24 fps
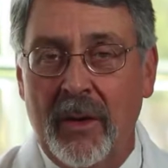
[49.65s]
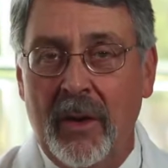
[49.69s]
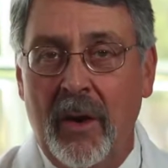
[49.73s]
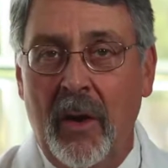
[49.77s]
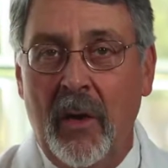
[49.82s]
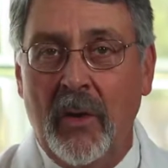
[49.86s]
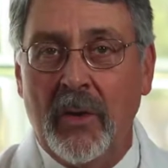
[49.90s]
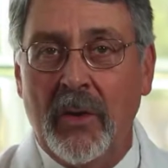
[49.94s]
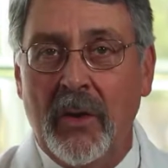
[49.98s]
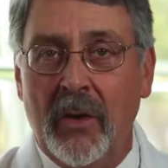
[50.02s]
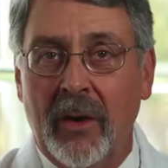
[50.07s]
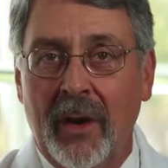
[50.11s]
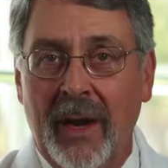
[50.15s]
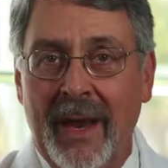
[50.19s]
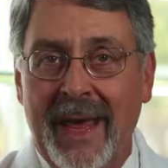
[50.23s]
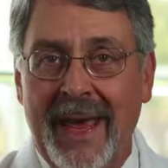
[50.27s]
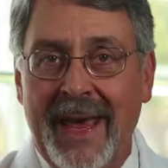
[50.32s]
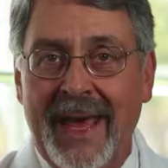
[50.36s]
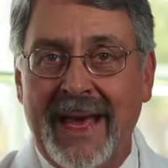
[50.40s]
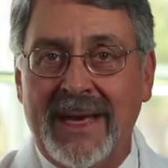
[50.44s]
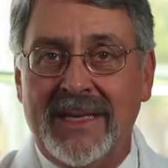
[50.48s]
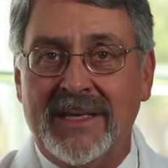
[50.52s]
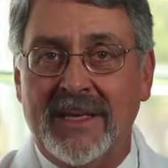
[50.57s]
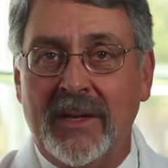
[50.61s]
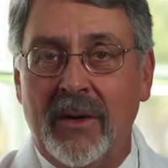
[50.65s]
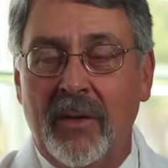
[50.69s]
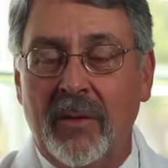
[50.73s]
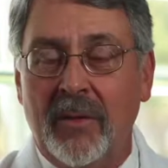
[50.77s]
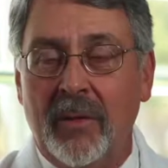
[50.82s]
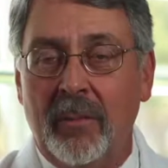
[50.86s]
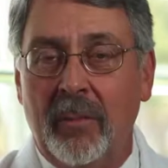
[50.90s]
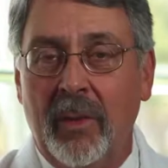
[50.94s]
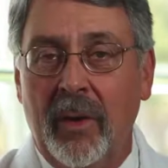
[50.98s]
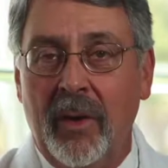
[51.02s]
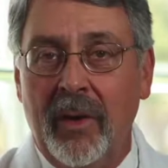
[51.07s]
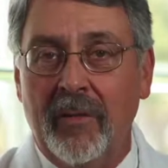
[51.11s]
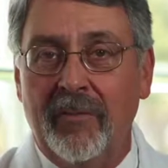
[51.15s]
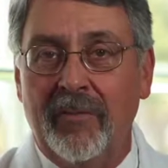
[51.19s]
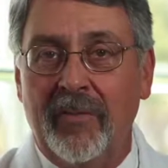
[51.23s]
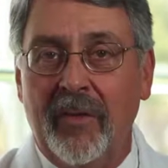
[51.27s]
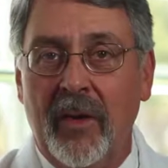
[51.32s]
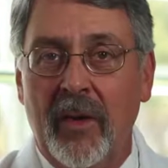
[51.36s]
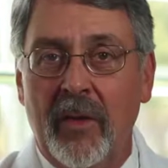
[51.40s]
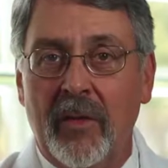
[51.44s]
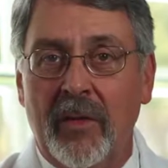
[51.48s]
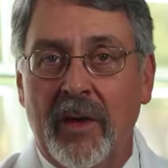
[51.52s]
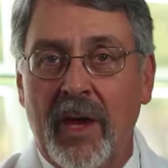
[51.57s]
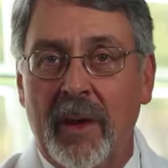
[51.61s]
on your legs and on the blood
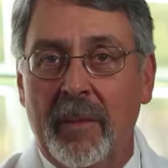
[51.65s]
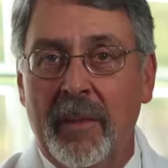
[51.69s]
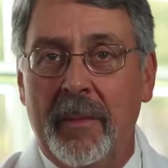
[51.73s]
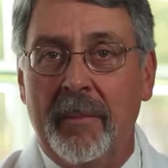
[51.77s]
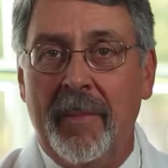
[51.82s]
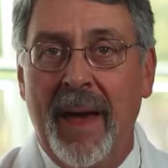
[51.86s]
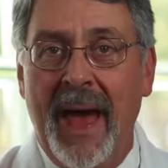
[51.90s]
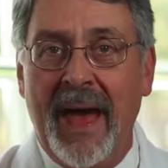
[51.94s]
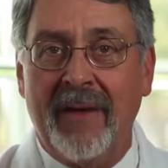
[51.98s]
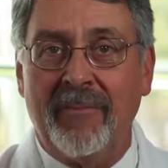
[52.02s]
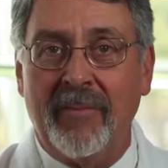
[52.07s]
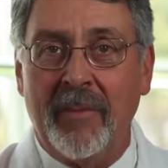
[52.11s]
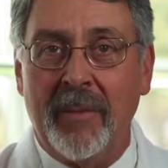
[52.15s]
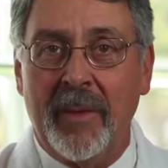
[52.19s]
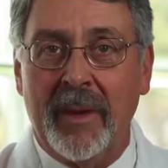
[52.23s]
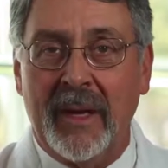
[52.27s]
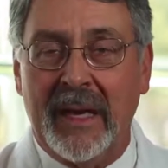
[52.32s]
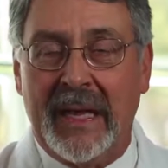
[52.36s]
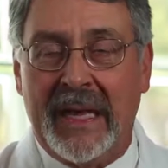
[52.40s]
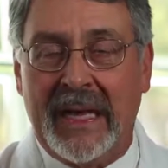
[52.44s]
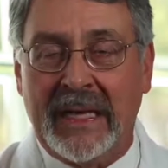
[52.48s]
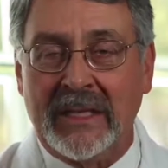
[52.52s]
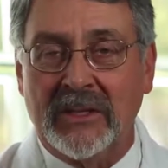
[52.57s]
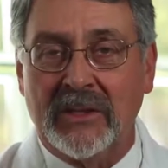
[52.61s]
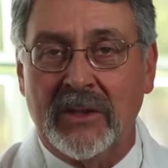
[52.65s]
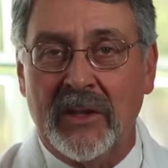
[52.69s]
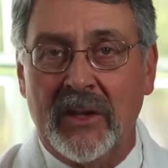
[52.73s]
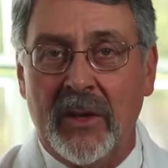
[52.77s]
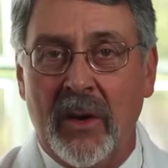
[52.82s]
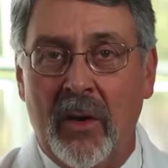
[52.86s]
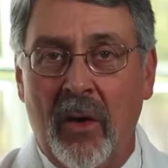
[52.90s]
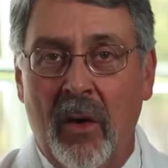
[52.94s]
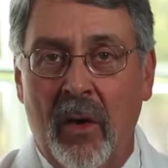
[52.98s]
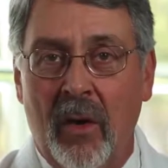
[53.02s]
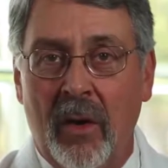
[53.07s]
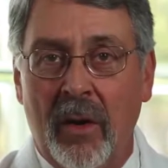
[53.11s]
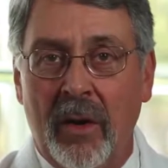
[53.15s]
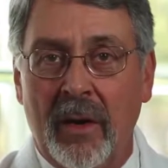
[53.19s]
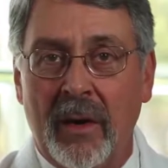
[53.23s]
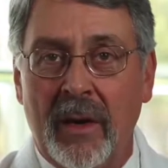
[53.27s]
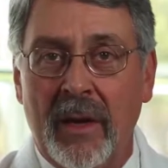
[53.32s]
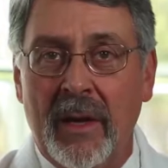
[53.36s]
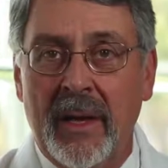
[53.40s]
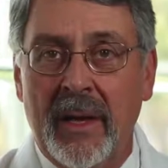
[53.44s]
flow coming back from your legs to your heart.